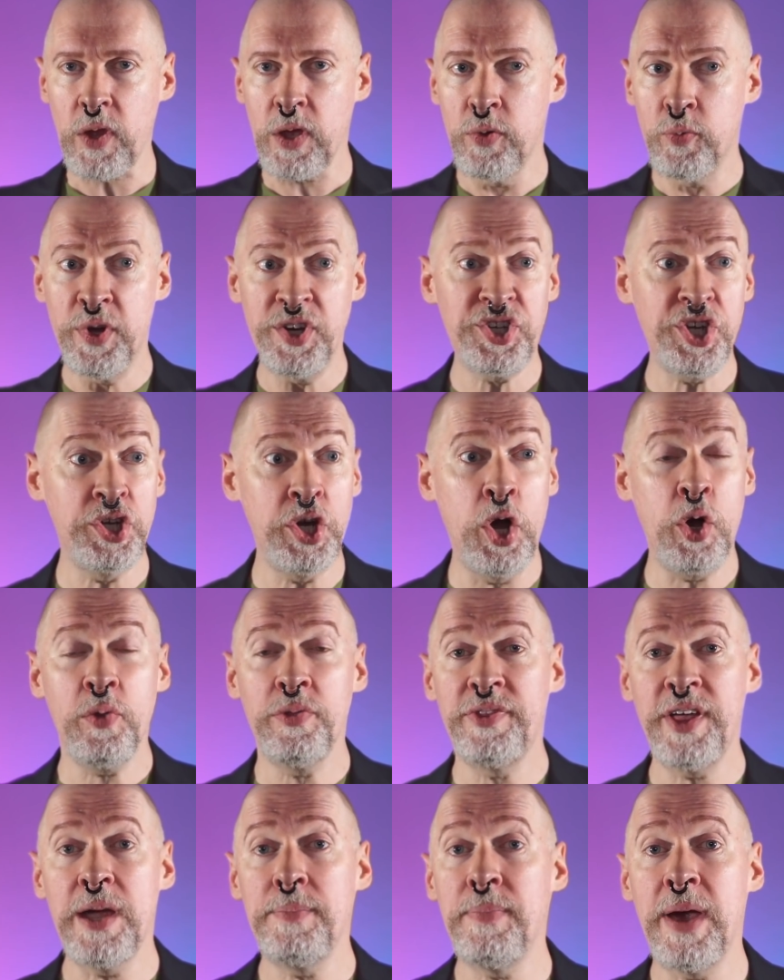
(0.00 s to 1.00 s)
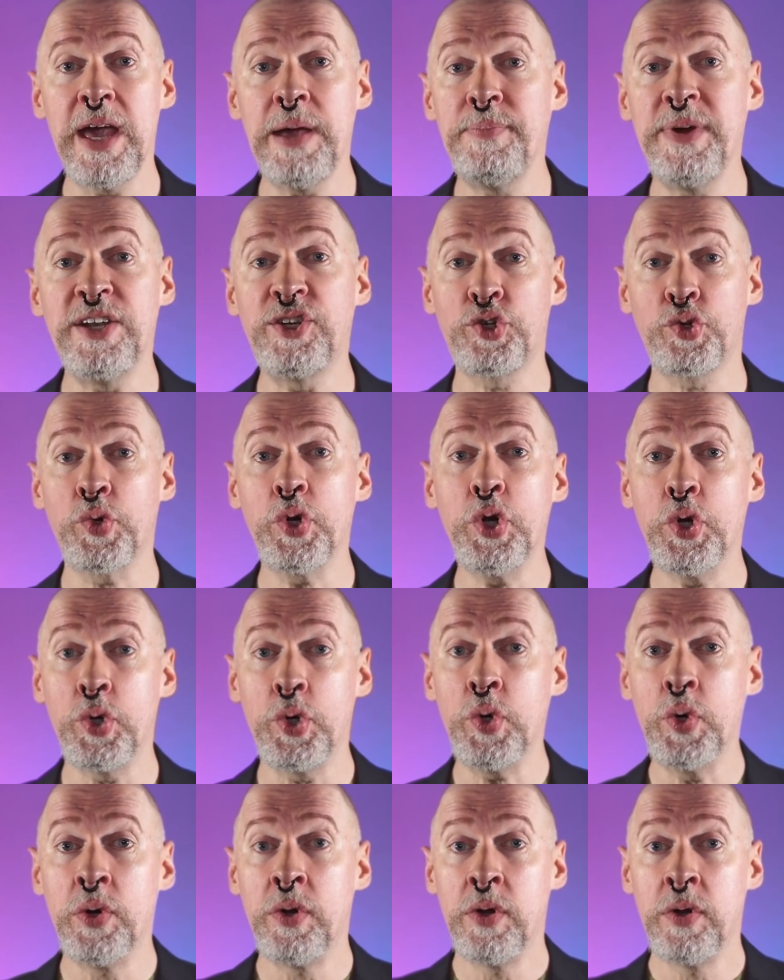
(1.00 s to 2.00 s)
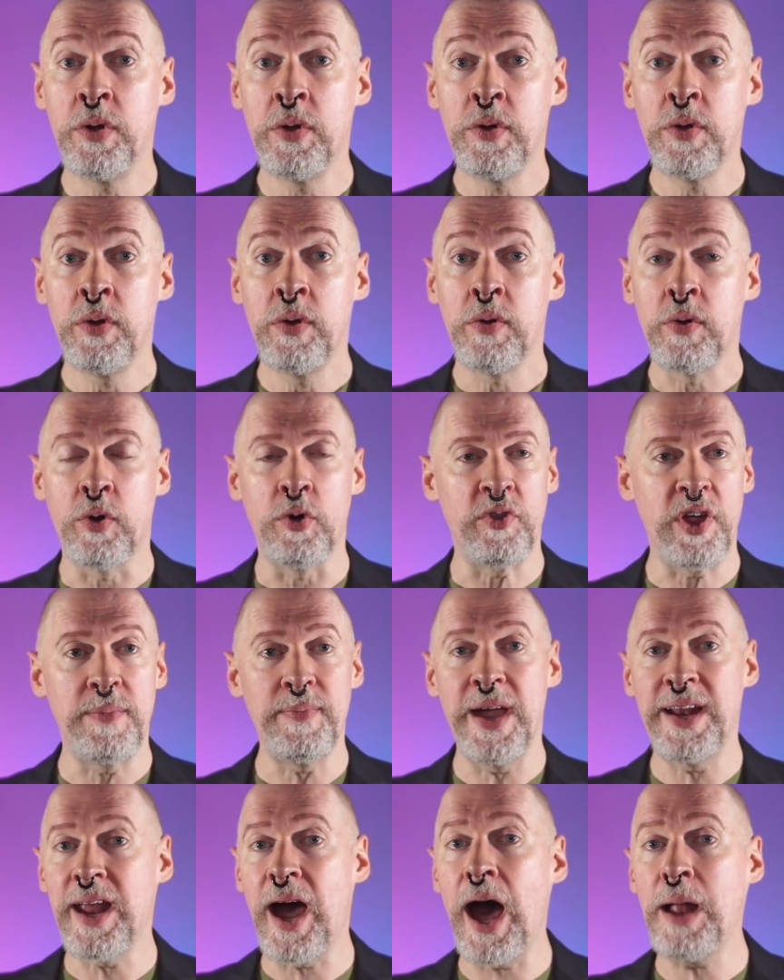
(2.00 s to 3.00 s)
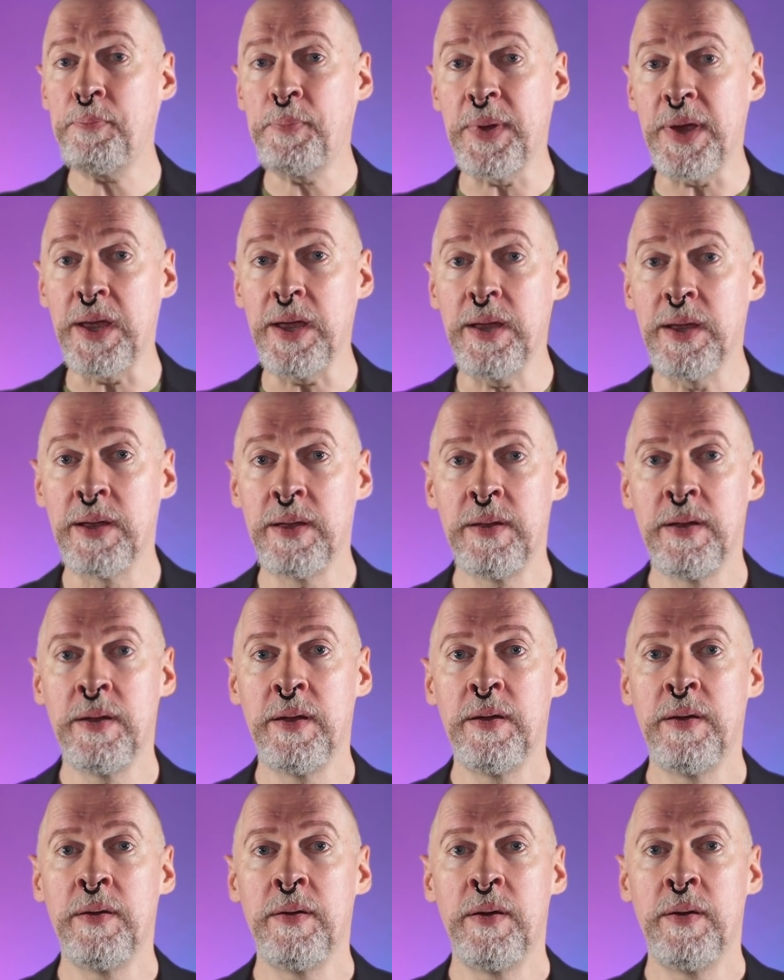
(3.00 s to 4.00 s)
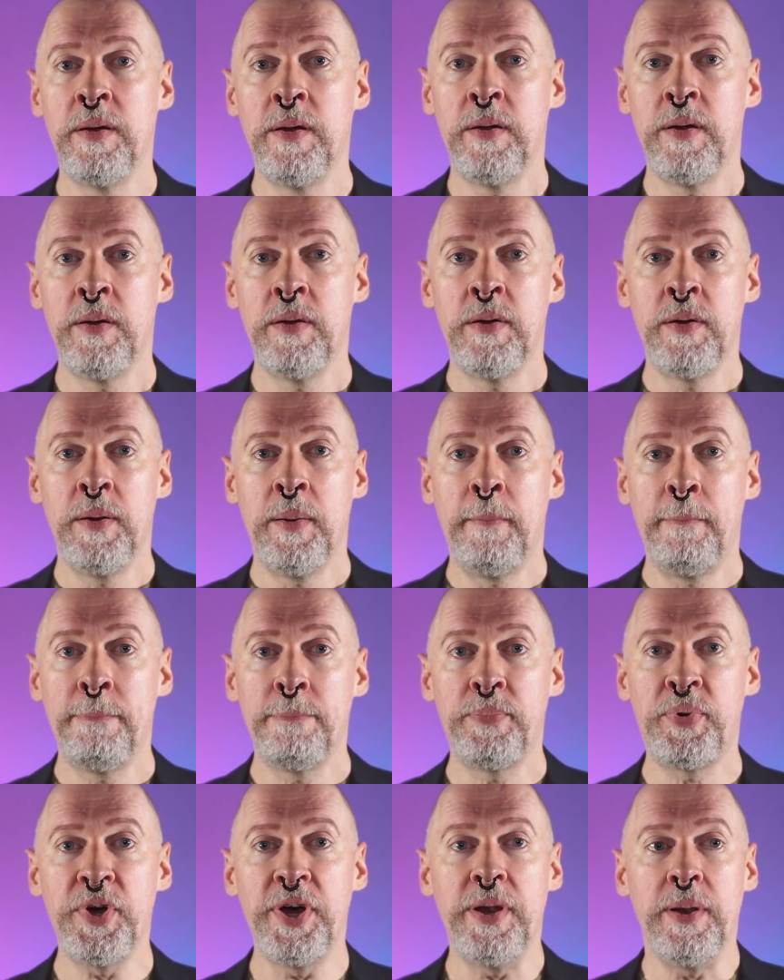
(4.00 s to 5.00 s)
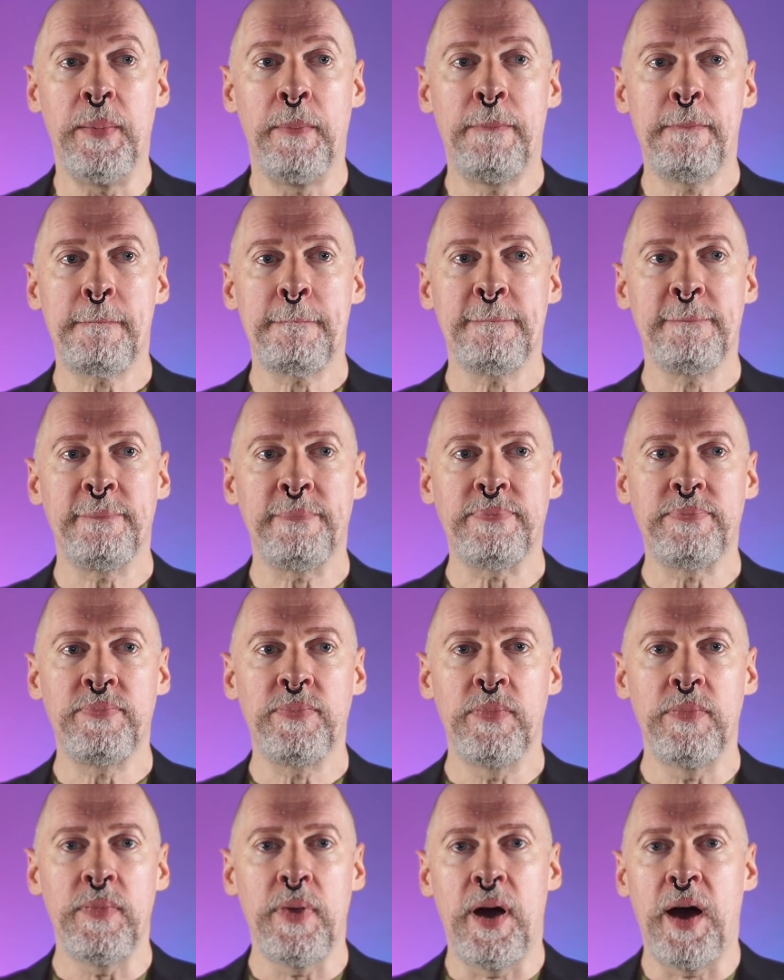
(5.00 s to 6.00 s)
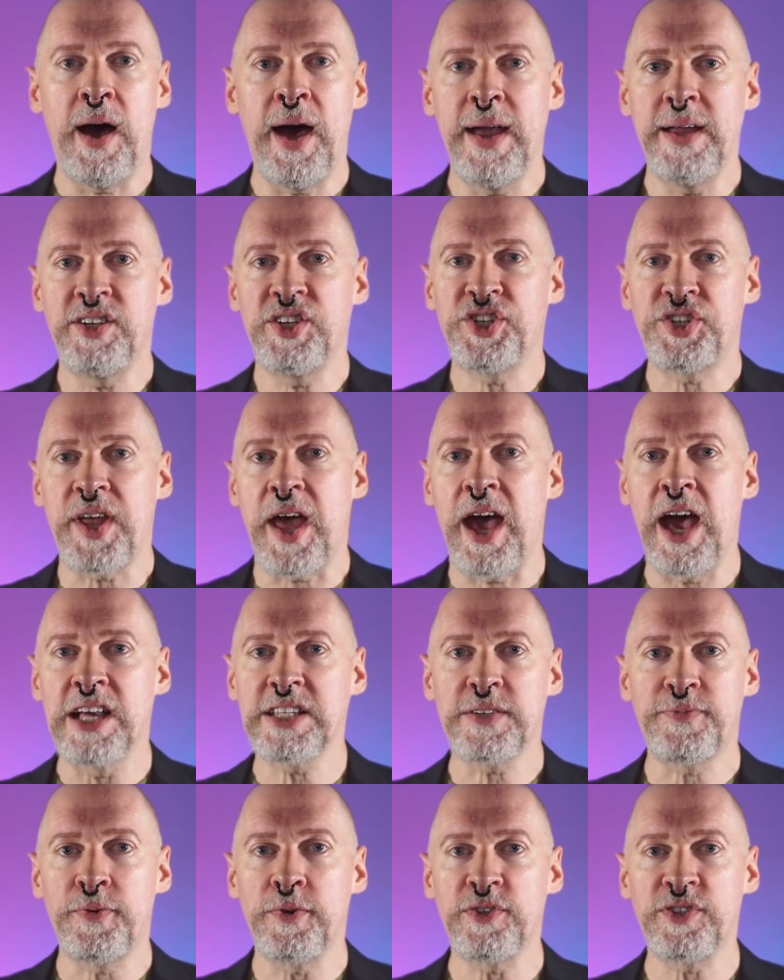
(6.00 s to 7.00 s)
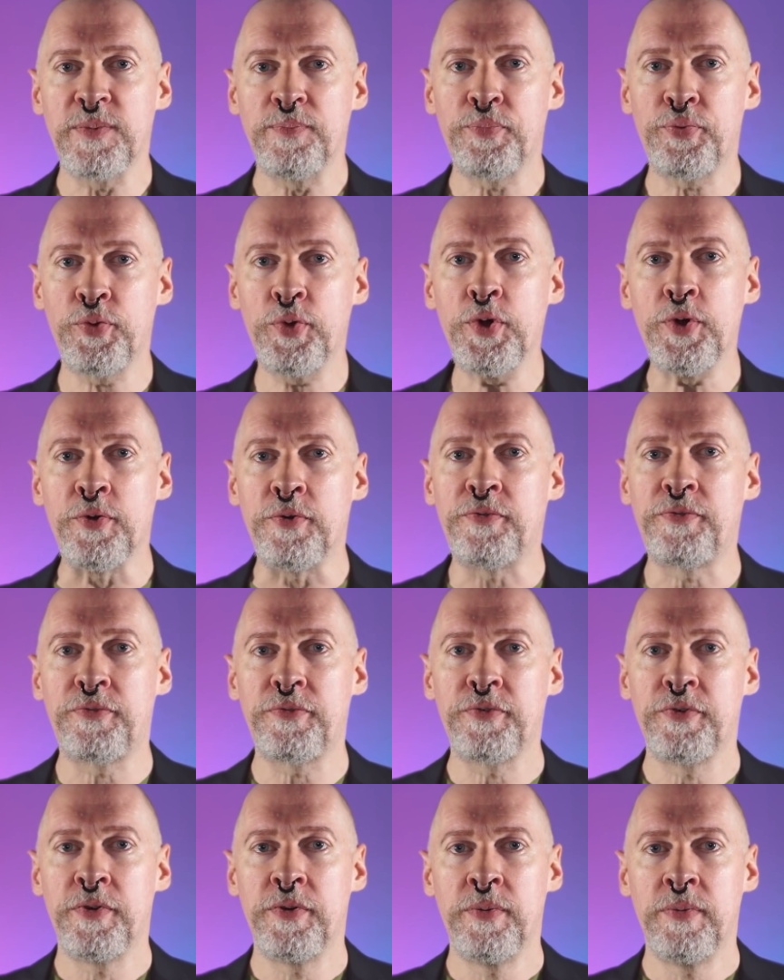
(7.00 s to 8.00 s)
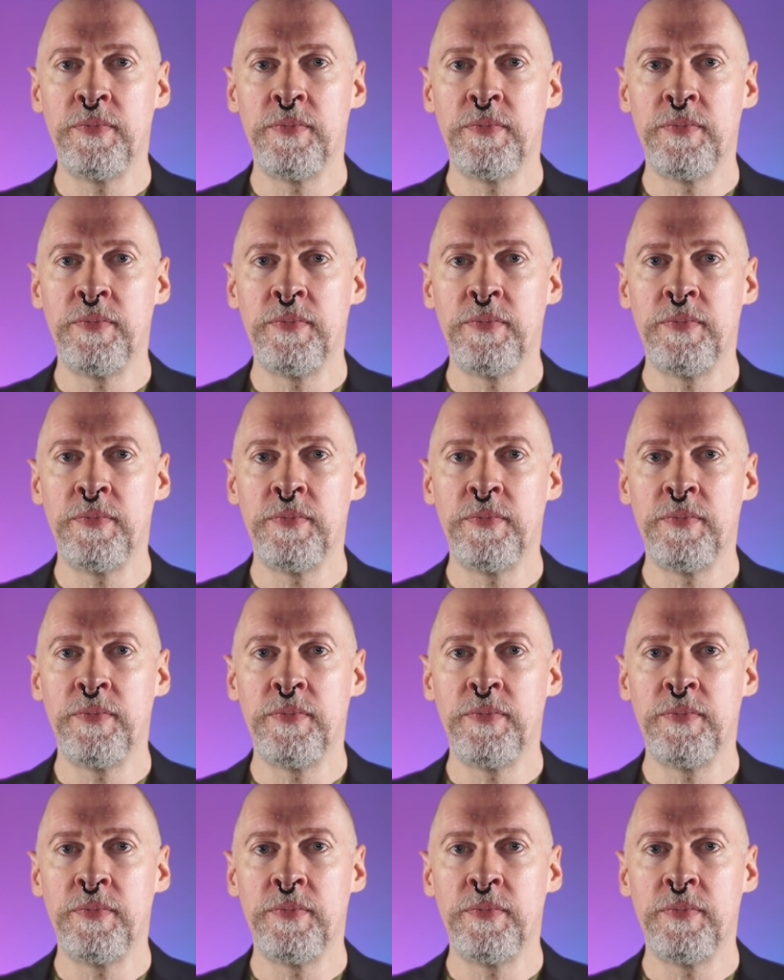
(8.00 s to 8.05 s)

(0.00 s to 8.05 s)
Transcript: which, you know, they may be true or they may not be, but I just ask for some proof.